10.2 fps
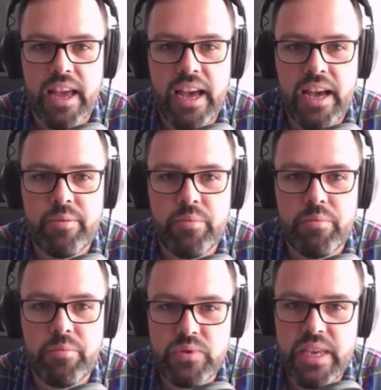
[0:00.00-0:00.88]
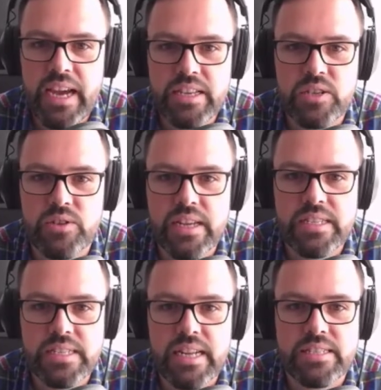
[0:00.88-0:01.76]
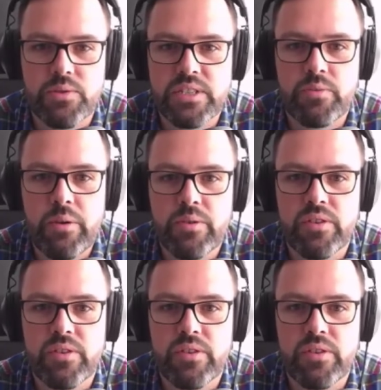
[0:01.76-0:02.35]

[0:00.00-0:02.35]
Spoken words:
So that's the reason why